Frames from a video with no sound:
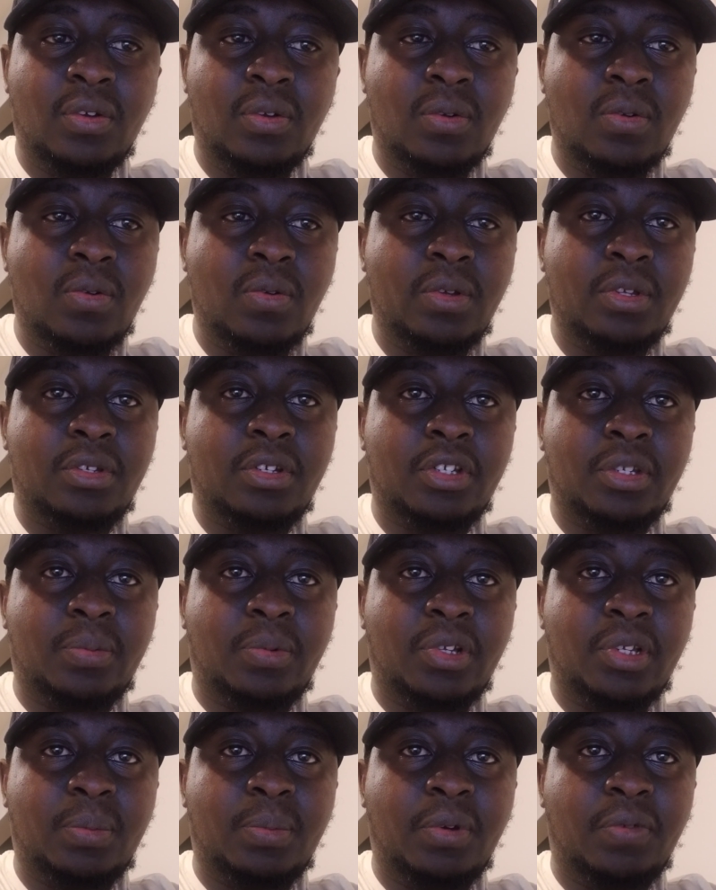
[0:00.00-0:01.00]
who is
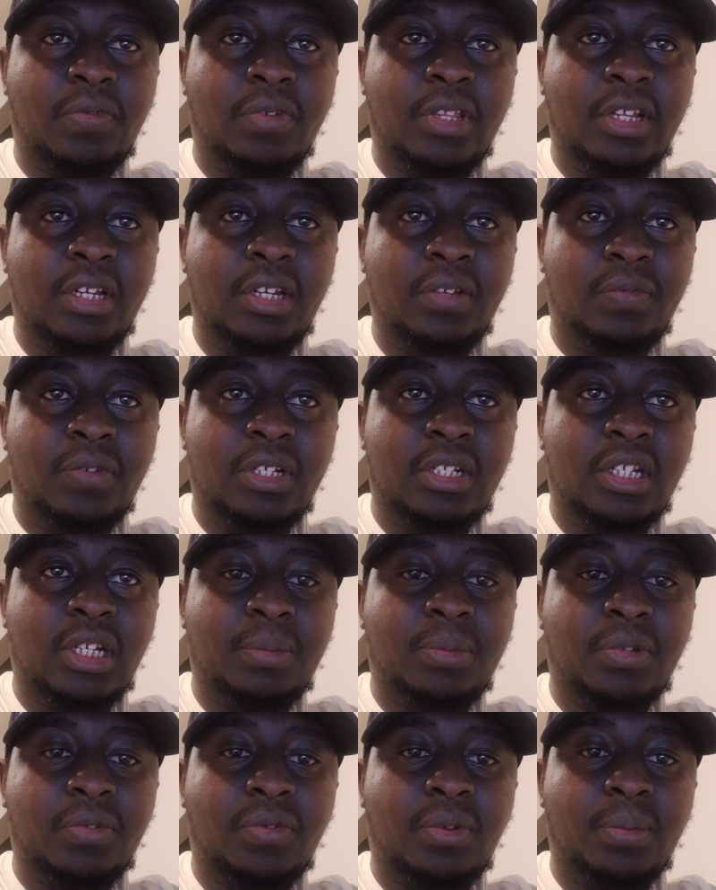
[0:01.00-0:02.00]
responsible for the different
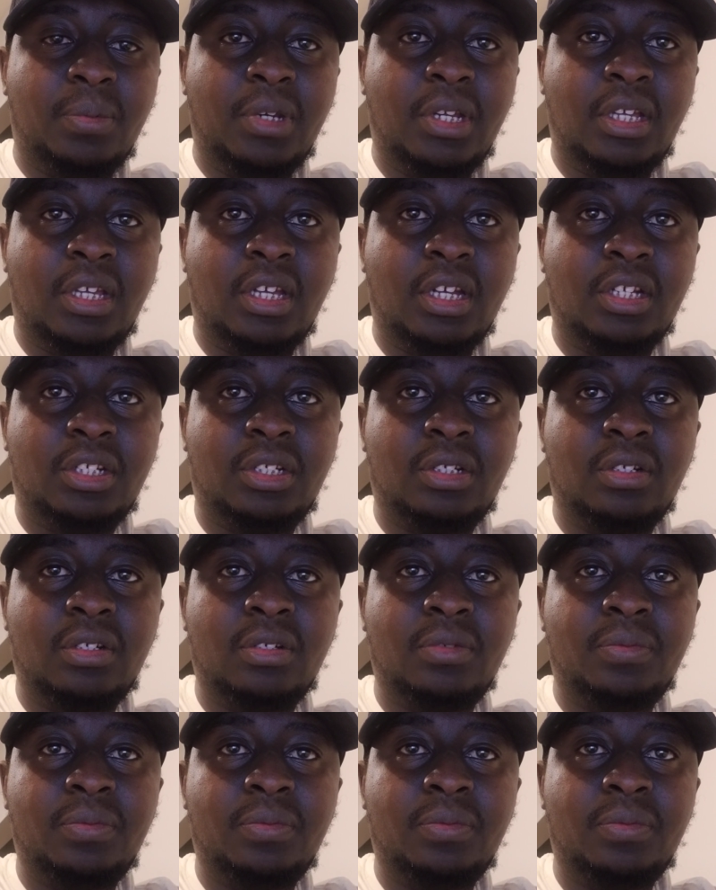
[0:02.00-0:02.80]
types of communication,